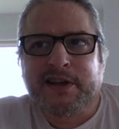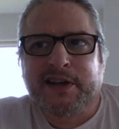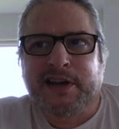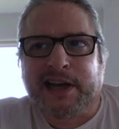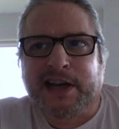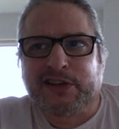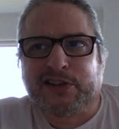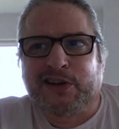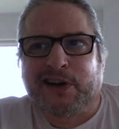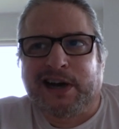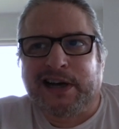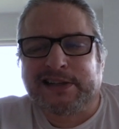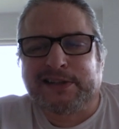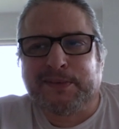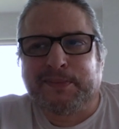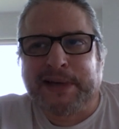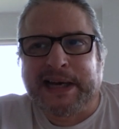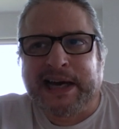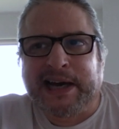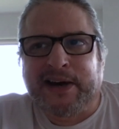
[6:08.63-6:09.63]
I talked
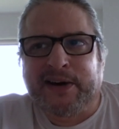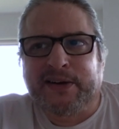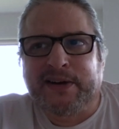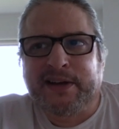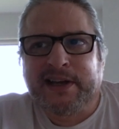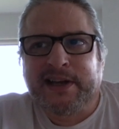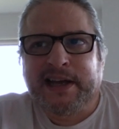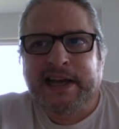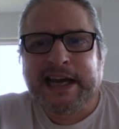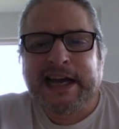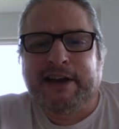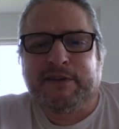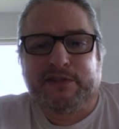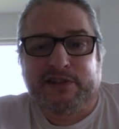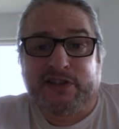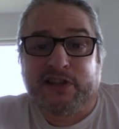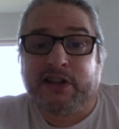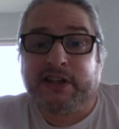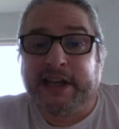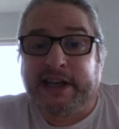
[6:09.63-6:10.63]
about having
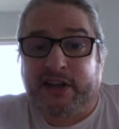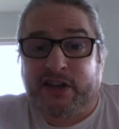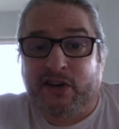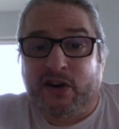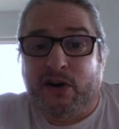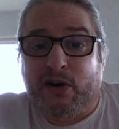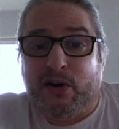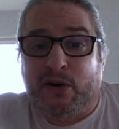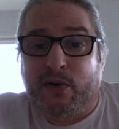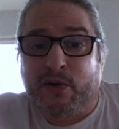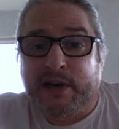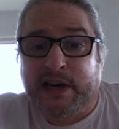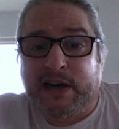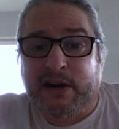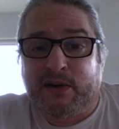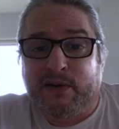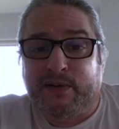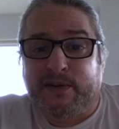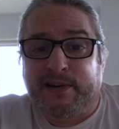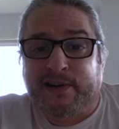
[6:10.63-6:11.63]
to let go and
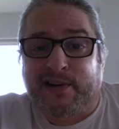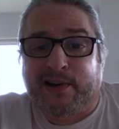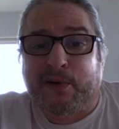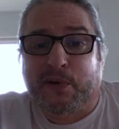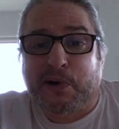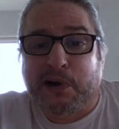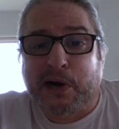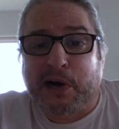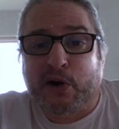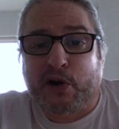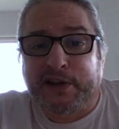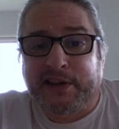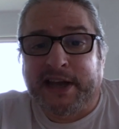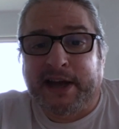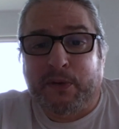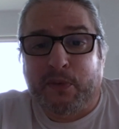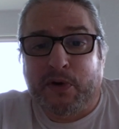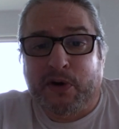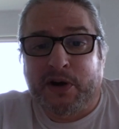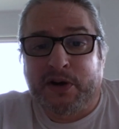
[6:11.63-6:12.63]
how, how hard
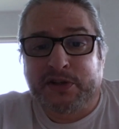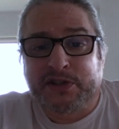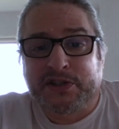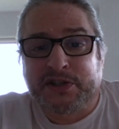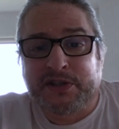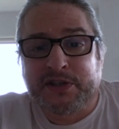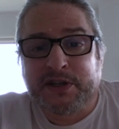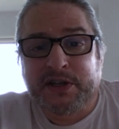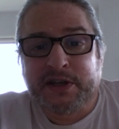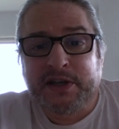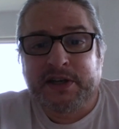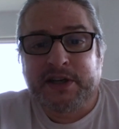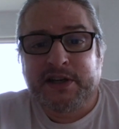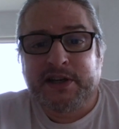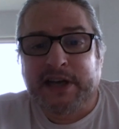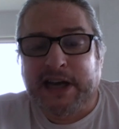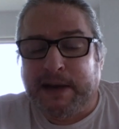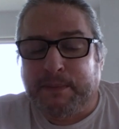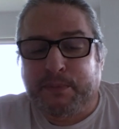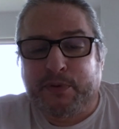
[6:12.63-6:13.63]
that was and
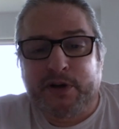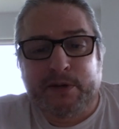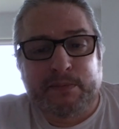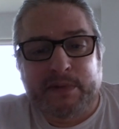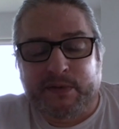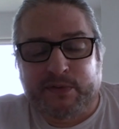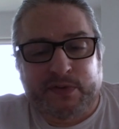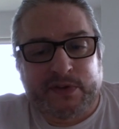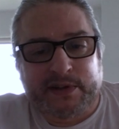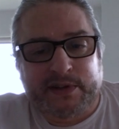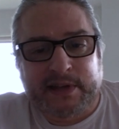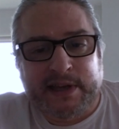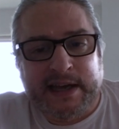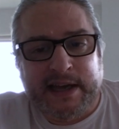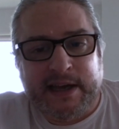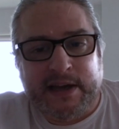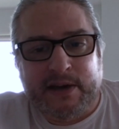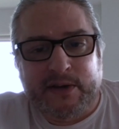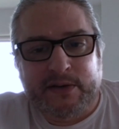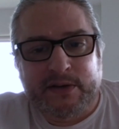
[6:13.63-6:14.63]
not putting my foot
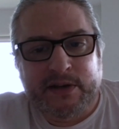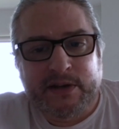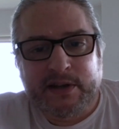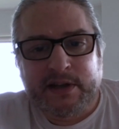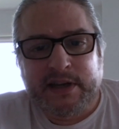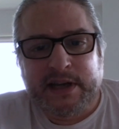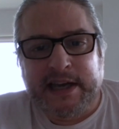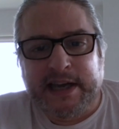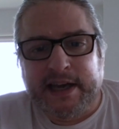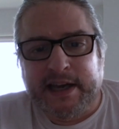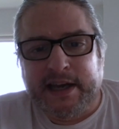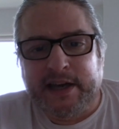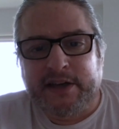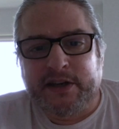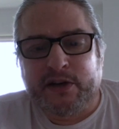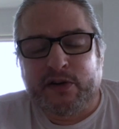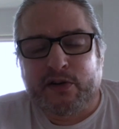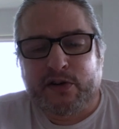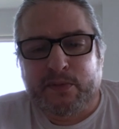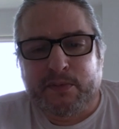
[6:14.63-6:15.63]
down. And,
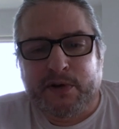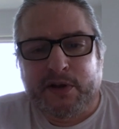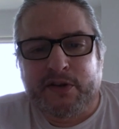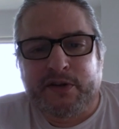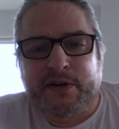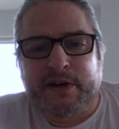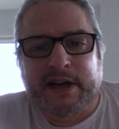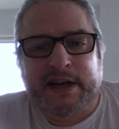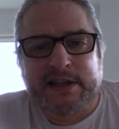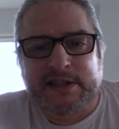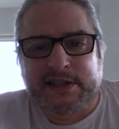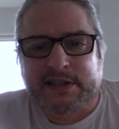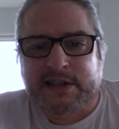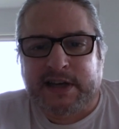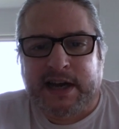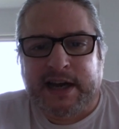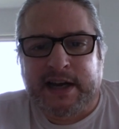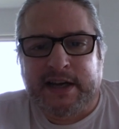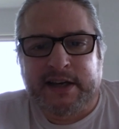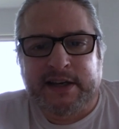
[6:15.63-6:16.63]
you know, her mother and I
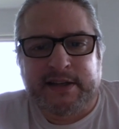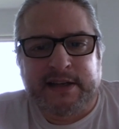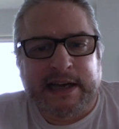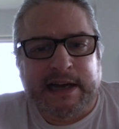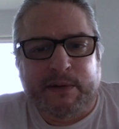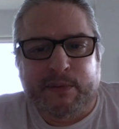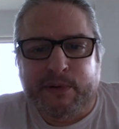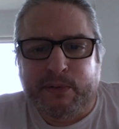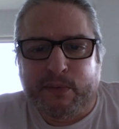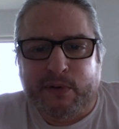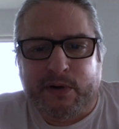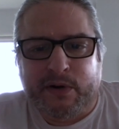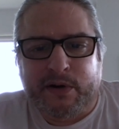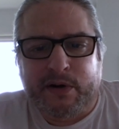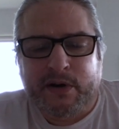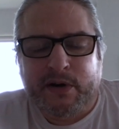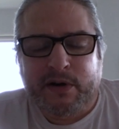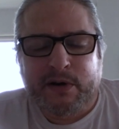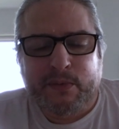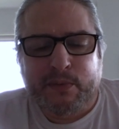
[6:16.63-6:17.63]
decided that we were,
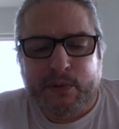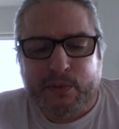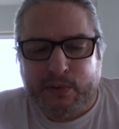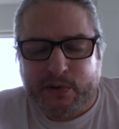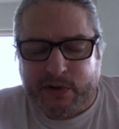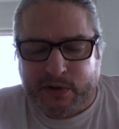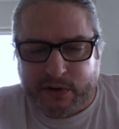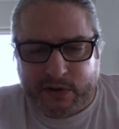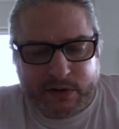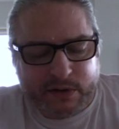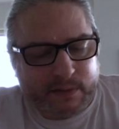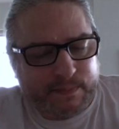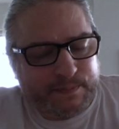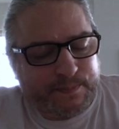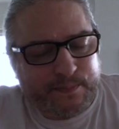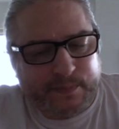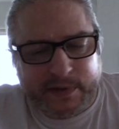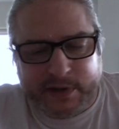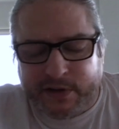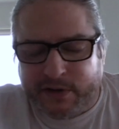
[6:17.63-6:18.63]
we were going to
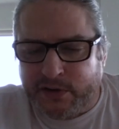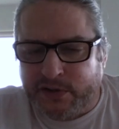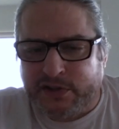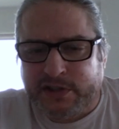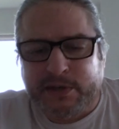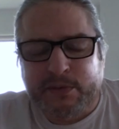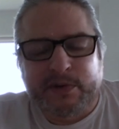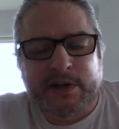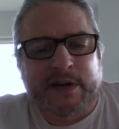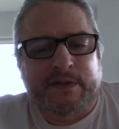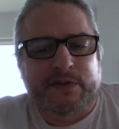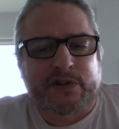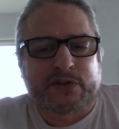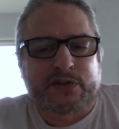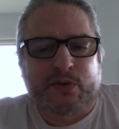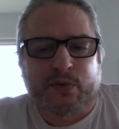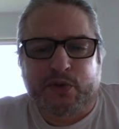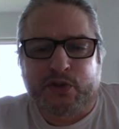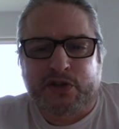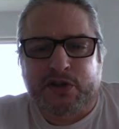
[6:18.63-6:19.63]
let her see whatever
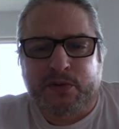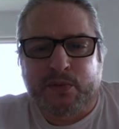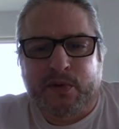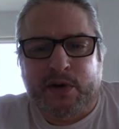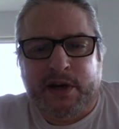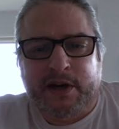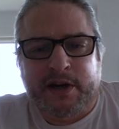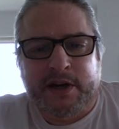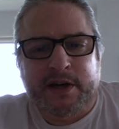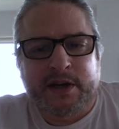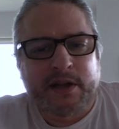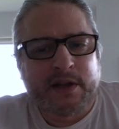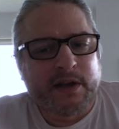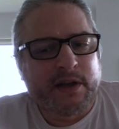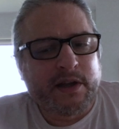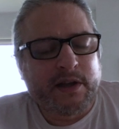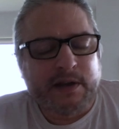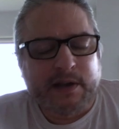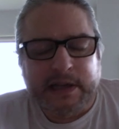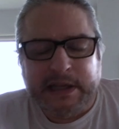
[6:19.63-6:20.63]
school she wanted
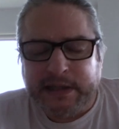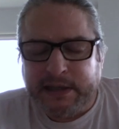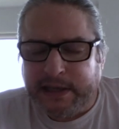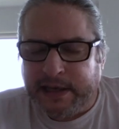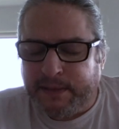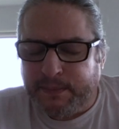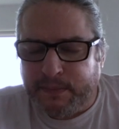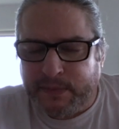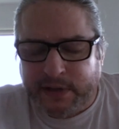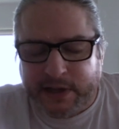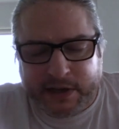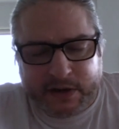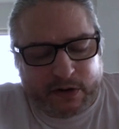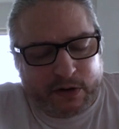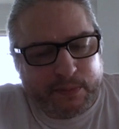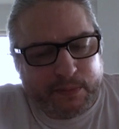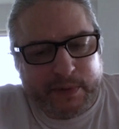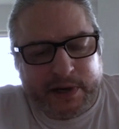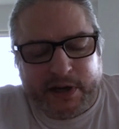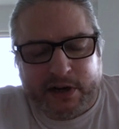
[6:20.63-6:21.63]
and, and let
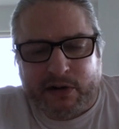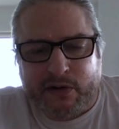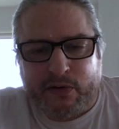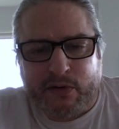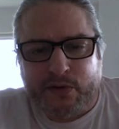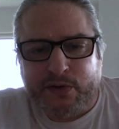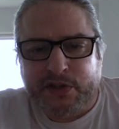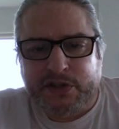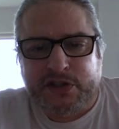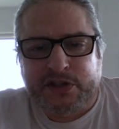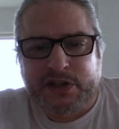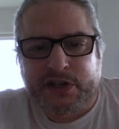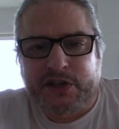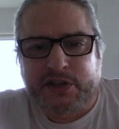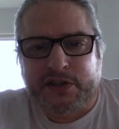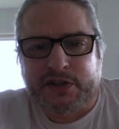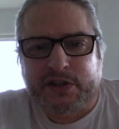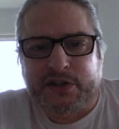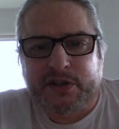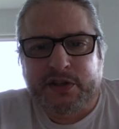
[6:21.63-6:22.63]
her make her own
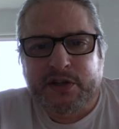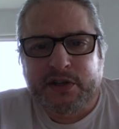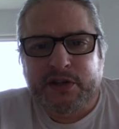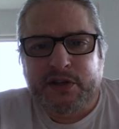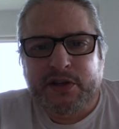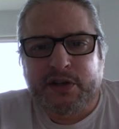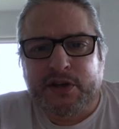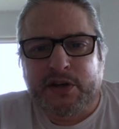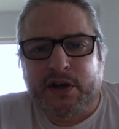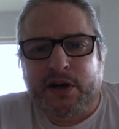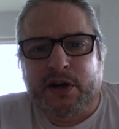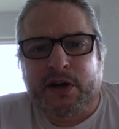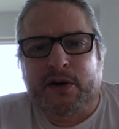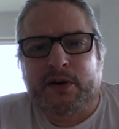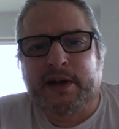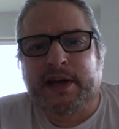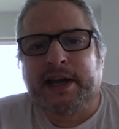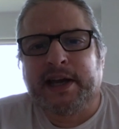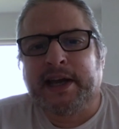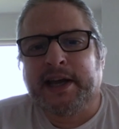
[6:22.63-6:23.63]
decision, you
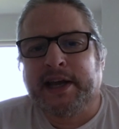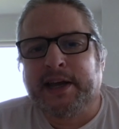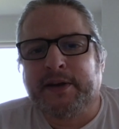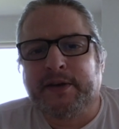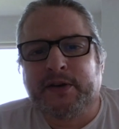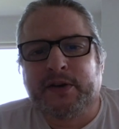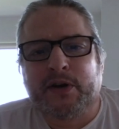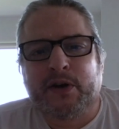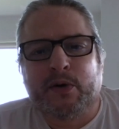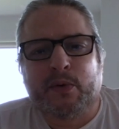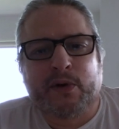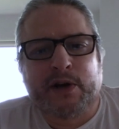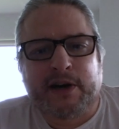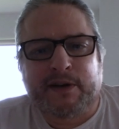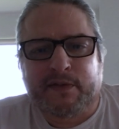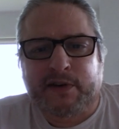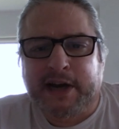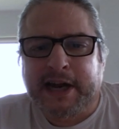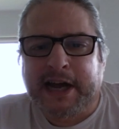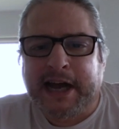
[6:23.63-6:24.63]
know. And, you know,
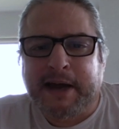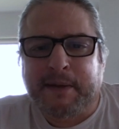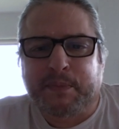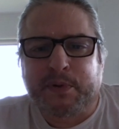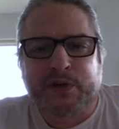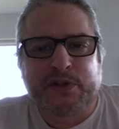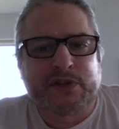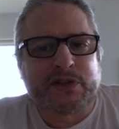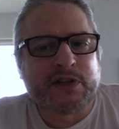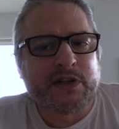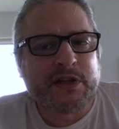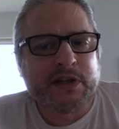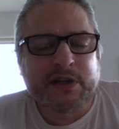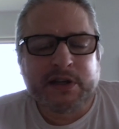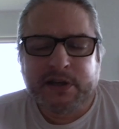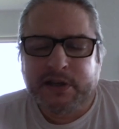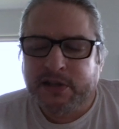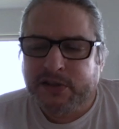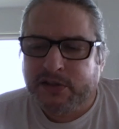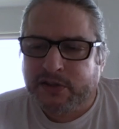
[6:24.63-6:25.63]
whatever happens,
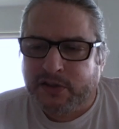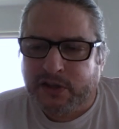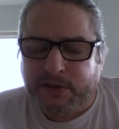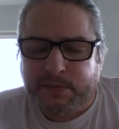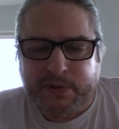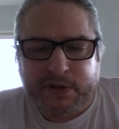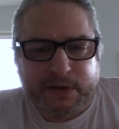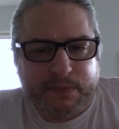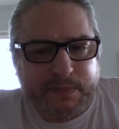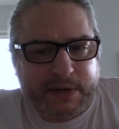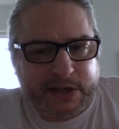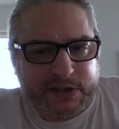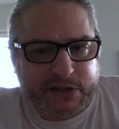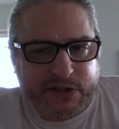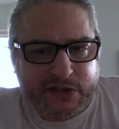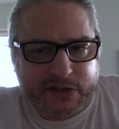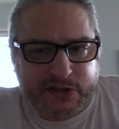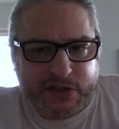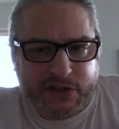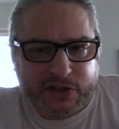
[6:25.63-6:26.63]
it's going to be the best
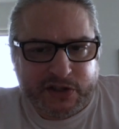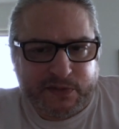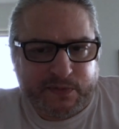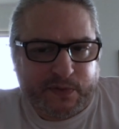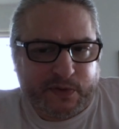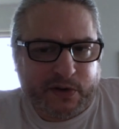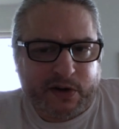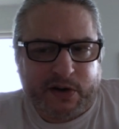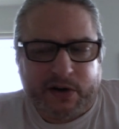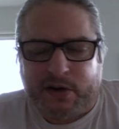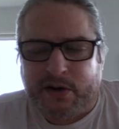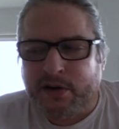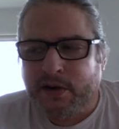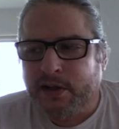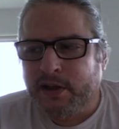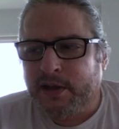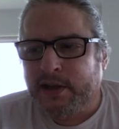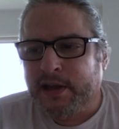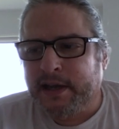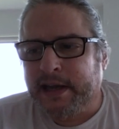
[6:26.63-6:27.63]
decision for her.
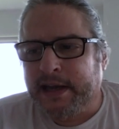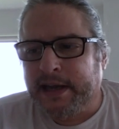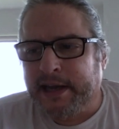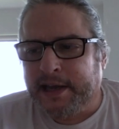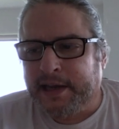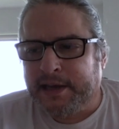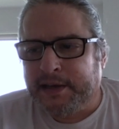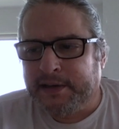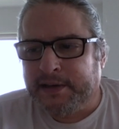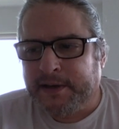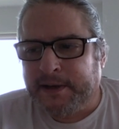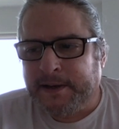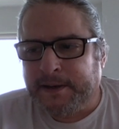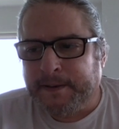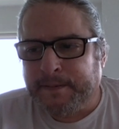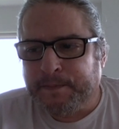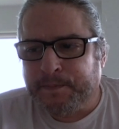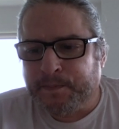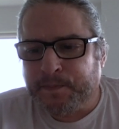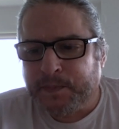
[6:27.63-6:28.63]
And,
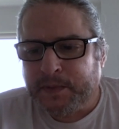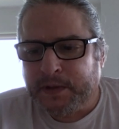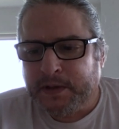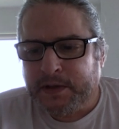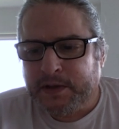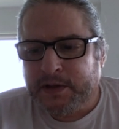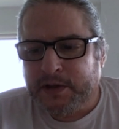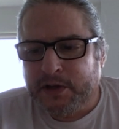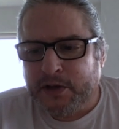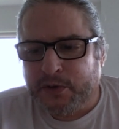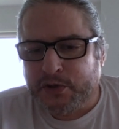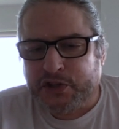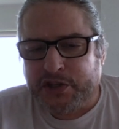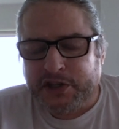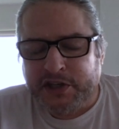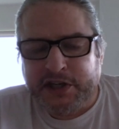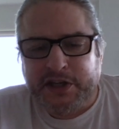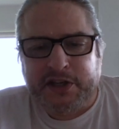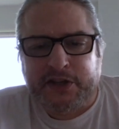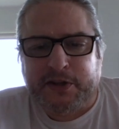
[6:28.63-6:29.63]
um, you know,
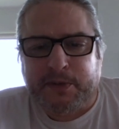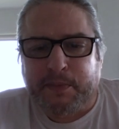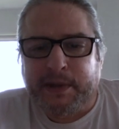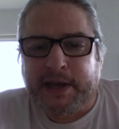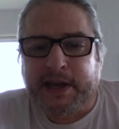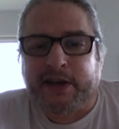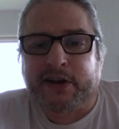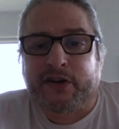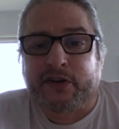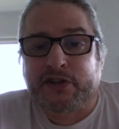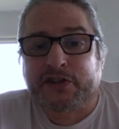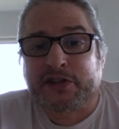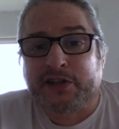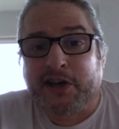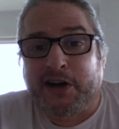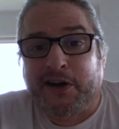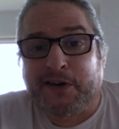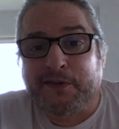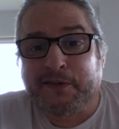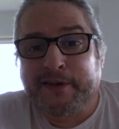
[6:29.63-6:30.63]
she needed to make it
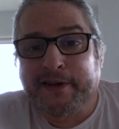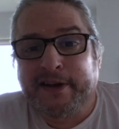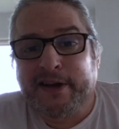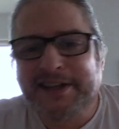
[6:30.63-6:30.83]
herself.